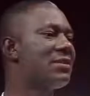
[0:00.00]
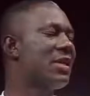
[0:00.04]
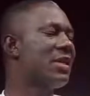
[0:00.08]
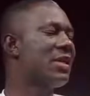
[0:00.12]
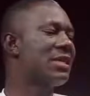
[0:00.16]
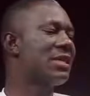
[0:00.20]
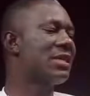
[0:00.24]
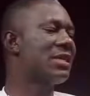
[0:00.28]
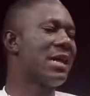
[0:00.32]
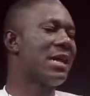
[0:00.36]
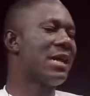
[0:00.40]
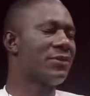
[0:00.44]

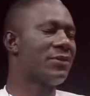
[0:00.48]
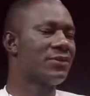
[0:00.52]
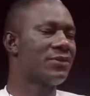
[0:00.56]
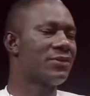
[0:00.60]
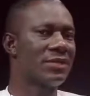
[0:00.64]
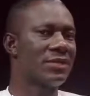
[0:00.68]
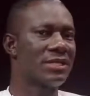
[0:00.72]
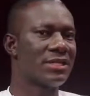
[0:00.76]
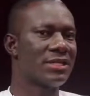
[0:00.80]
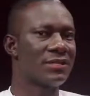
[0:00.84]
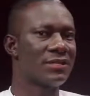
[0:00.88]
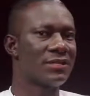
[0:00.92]
medical
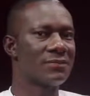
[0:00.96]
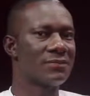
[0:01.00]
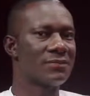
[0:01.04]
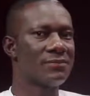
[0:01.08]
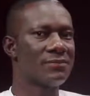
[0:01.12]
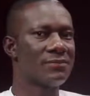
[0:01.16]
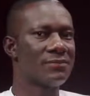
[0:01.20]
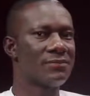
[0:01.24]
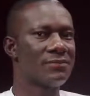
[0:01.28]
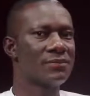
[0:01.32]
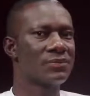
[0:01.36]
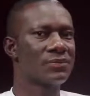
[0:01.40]
outreach.
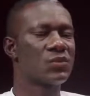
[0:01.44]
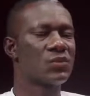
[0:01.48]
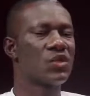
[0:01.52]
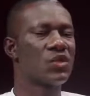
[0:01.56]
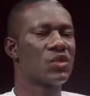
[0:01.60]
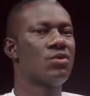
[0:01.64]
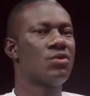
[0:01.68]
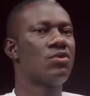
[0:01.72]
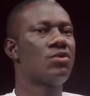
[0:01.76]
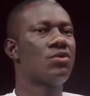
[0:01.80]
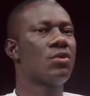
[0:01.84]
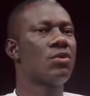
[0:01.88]

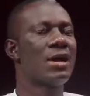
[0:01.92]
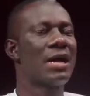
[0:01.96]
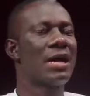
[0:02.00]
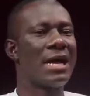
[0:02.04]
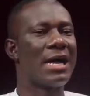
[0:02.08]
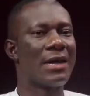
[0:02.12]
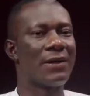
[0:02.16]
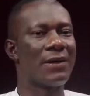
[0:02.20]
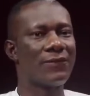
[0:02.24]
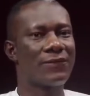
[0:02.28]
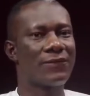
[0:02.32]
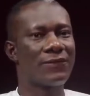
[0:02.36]
We will
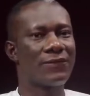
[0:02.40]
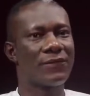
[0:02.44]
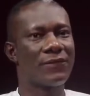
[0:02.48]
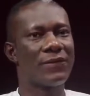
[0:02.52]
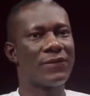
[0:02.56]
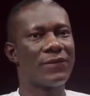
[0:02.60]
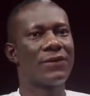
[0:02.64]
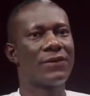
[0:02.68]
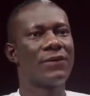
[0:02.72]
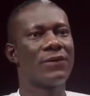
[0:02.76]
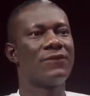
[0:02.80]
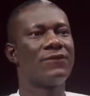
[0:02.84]
have
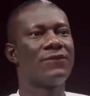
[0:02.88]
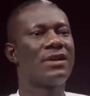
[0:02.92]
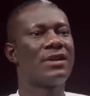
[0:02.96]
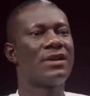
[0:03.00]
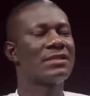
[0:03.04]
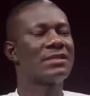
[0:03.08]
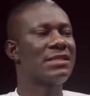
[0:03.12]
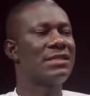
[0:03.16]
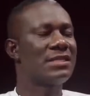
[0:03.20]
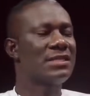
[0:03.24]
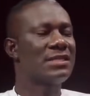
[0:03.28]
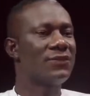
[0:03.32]

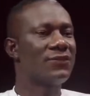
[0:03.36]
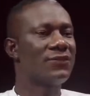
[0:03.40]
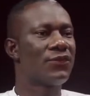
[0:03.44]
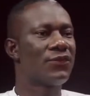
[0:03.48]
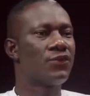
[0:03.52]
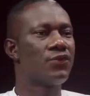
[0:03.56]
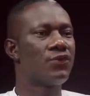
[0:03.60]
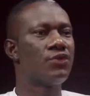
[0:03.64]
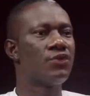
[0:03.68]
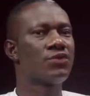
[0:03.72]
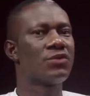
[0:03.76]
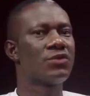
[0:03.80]
vaccination
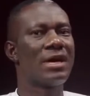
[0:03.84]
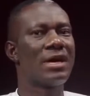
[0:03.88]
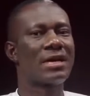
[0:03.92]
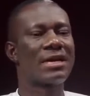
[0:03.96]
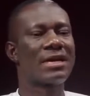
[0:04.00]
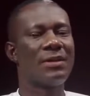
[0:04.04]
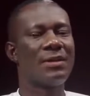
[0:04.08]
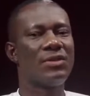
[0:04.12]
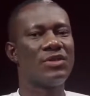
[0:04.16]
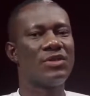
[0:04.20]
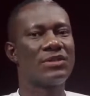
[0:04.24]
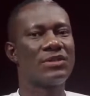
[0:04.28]
for those who are
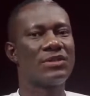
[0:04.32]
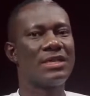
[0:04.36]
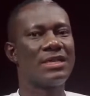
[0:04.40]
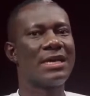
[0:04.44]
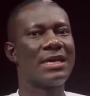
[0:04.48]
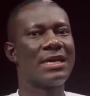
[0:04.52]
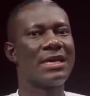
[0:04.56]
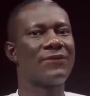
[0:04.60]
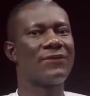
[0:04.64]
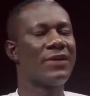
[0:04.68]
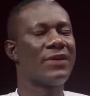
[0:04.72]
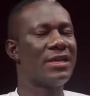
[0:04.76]
coming to take
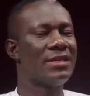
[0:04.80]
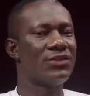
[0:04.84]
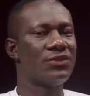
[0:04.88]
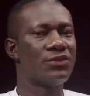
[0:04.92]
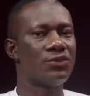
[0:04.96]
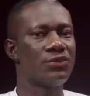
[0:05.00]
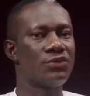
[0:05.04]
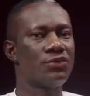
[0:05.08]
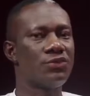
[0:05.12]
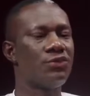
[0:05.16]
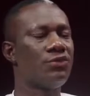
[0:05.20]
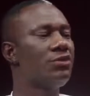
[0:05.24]
their
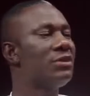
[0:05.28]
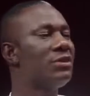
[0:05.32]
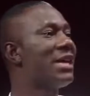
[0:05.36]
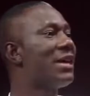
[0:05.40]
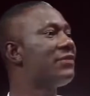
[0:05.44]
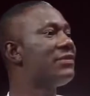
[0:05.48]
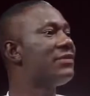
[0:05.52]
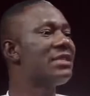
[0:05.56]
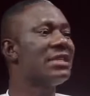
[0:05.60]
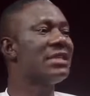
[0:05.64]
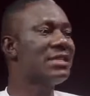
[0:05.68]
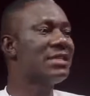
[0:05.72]
first dose. They
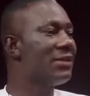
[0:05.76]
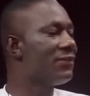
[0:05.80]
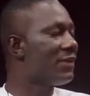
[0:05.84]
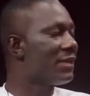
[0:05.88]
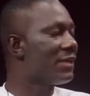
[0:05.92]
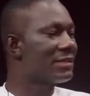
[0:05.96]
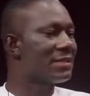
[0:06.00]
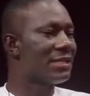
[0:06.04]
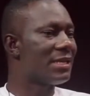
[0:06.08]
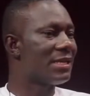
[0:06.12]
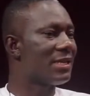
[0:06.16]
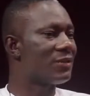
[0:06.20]
haven't taken the
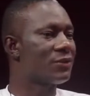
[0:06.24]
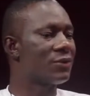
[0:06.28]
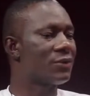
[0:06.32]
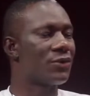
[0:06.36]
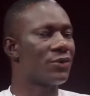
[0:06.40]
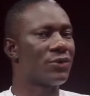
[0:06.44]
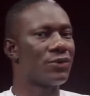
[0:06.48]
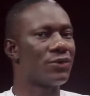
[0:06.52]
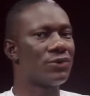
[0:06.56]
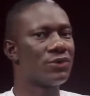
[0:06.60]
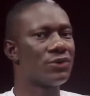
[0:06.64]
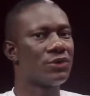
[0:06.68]
vaccine at
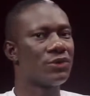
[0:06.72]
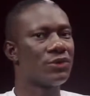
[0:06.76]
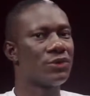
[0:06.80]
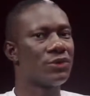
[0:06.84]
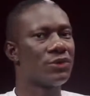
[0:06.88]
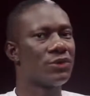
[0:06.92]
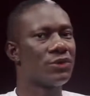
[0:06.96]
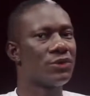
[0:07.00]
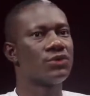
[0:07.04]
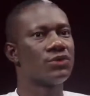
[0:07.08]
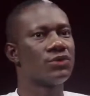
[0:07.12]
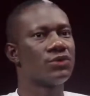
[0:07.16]
all.
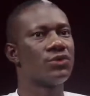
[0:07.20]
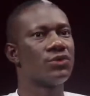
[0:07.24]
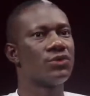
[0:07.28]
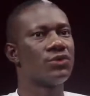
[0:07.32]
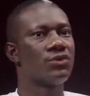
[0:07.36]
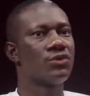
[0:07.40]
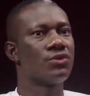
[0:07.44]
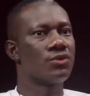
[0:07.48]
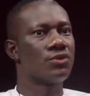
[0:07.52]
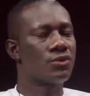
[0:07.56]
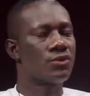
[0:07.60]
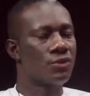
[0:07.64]

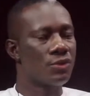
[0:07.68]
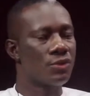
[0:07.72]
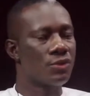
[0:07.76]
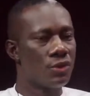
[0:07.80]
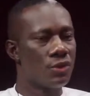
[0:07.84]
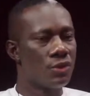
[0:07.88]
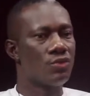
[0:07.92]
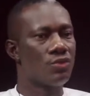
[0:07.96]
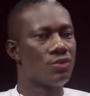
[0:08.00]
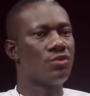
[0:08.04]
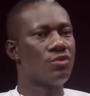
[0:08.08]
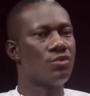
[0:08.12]
So
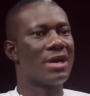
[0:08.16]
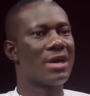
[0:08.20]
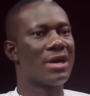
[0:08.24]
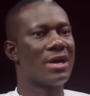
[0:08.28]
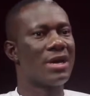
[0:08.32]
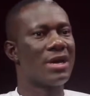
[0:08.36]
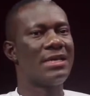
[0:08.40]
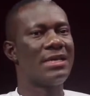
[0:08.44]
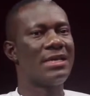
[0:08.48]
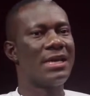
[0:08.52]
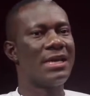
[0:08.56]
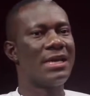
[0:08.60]
we'll
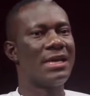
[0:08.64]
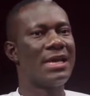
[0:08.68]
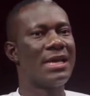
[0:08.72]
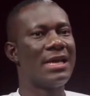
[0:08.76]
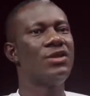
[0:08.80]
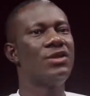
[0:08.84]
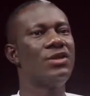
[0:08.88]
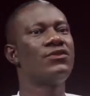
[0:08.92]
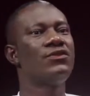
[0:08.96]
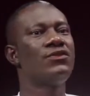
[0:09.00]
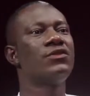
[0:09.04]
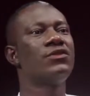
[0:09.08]
have it there.
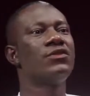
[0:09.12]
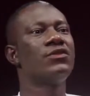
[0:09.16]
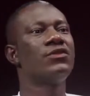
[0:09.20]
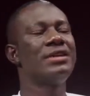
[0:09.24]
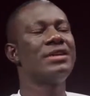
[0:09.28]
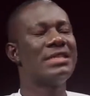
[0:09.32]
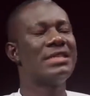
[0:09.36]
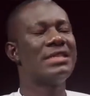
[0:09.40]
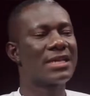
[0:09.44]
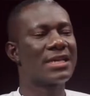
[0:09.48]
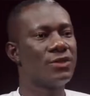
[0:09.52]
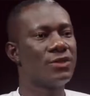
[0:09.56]
And if you've
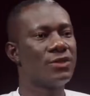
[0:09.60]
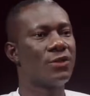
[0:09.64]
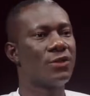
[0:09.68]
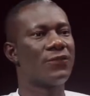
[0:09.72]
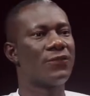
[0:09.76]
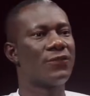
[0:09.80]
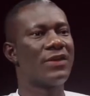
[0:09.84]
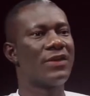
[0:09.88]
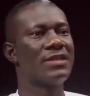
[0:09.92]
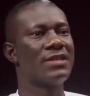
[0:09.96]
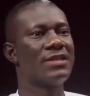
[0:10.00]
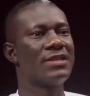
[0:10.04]
already taken
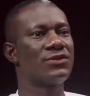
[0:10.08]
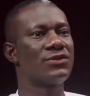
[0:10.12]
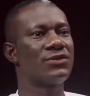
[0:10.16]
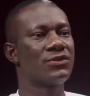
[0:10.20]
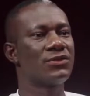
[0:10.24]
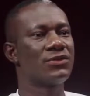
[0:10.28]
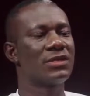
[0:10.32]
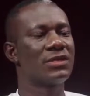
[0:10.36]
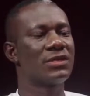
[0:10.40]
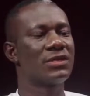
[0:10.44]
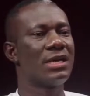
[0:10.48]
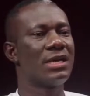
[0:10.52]
your first
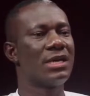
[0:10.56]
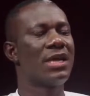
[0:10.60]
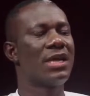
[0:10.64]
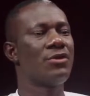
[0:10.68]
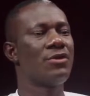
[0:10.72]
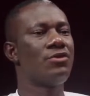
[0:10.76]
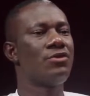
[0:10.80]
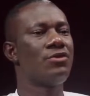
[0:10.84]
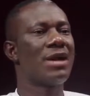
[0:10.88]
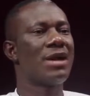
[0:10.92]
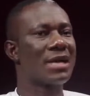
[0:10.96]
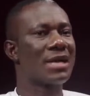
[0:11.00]
dose
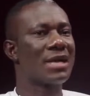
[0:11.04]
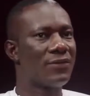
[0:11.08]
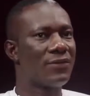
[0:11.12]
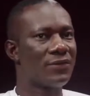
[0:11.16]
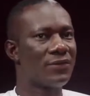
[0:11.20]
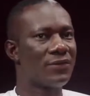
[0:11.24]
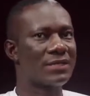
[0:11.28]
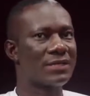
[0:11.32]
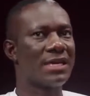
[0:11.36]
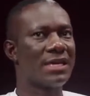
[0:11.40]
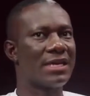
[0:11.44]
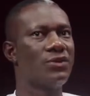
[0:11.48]
and you are coming
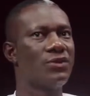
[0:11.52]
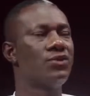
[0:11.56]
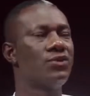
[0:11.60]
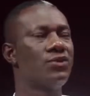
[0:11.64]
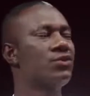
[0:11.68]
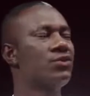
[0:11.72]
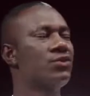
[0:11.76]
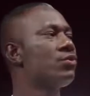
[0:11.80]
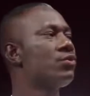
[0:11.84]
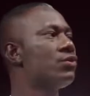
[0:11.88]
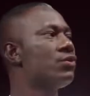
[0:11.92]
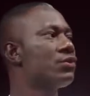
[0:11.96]
for second
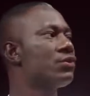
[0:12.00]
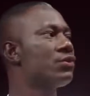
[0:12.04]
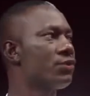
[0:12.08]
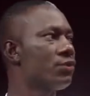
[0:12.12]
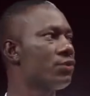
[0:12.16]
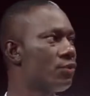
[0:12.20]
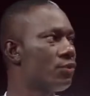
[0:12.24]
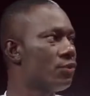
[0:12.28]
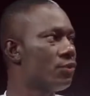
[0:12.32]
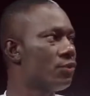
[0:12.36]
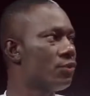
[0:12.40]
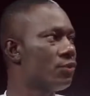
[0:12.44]
dose, we
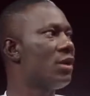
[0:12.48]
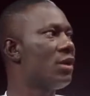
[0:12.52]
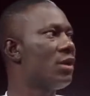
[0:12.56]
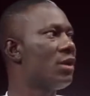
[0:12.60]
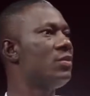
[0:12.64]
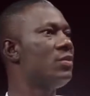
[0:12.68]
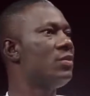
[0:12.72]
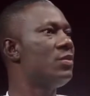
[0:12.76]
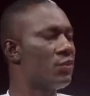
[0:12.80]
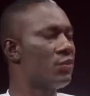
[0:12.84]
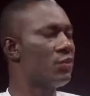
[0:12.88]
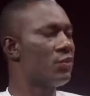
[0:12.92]
also
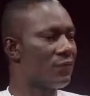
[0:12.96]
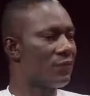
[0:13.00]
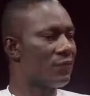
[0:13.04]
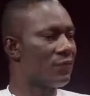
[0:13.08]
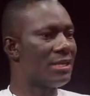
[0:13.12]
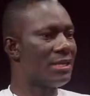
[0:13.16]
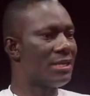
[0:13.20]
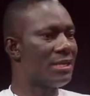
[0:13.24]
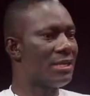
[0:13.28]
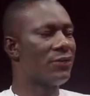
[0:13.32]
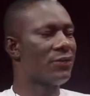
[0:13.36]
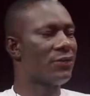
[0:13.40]

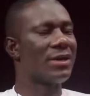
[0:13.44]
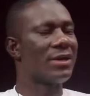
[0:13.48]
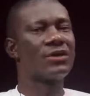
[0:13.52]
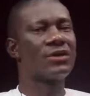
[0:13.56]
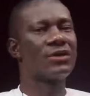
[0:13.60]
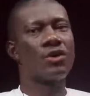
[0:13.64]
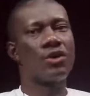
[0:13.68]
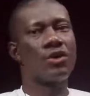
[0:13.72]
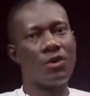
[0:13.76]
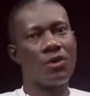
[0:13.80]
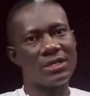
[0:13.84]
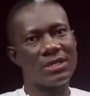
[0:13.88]
provide that for you
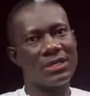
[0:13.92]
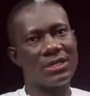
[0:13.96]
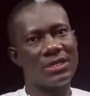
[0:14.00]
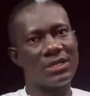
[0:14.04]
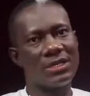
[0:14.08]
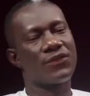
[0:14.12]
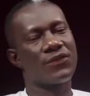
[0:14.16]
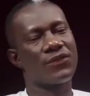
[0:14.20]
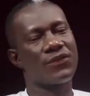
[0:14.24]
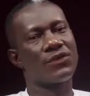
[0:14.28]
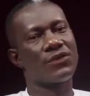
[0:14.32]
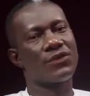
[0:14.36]
at all the
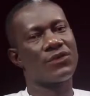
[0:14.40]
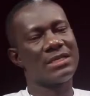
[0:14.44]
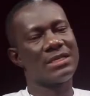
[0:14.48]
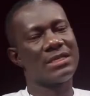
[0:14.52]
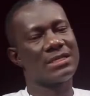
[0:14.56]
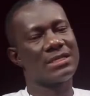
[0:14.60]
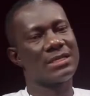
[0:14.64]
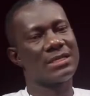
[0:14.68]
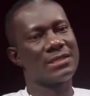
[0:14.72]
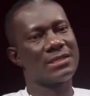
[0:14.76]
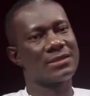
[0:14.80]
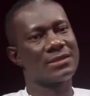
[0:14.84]
4
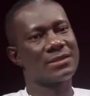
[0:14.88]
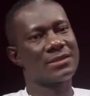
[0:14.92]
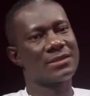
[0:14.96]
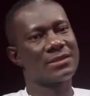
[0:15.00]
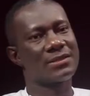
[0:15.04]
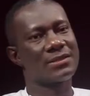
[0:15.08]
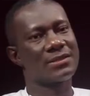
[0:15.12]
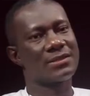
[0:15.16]
centers.